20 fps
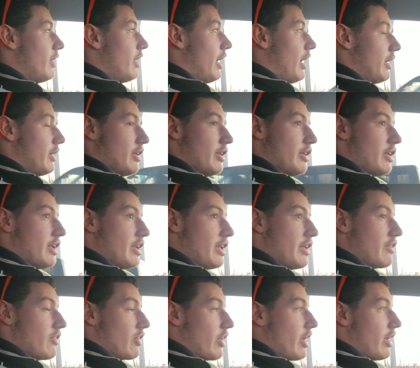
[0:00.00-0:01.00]
And you can
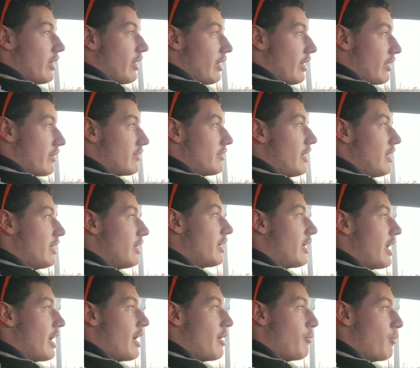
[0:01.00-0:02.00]
either get an extended
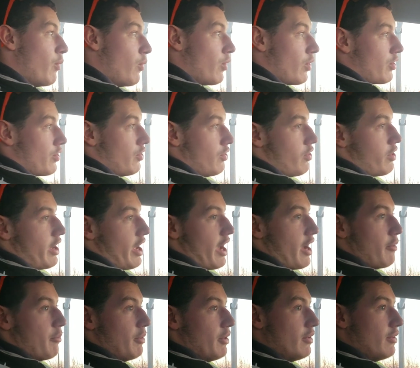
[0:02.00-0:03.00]
cab or a crew
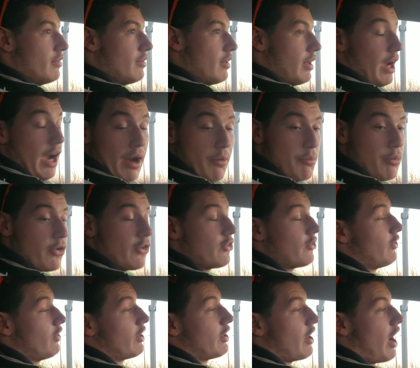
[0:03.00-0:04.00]
cab. And
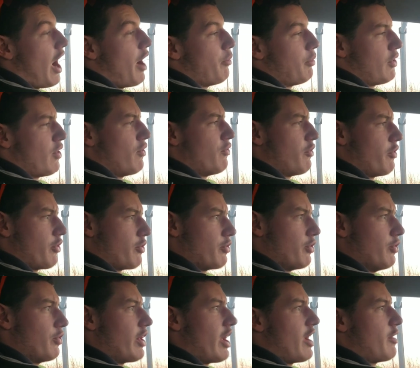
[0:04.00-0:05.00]
I would go for the
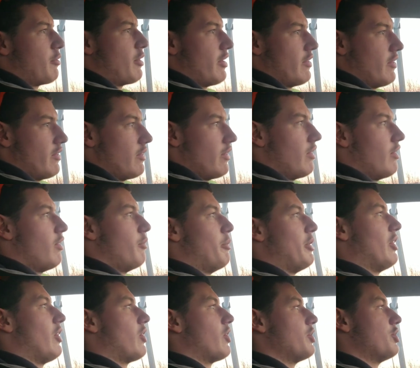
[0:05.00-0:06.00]
crew cab because it's a little
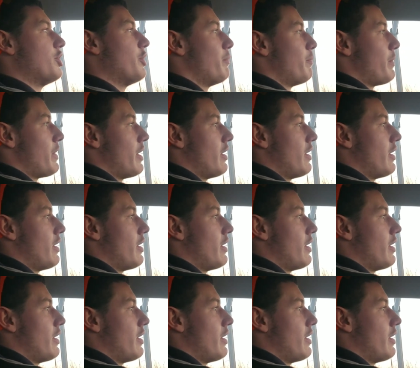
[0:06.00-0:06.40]
bit larger.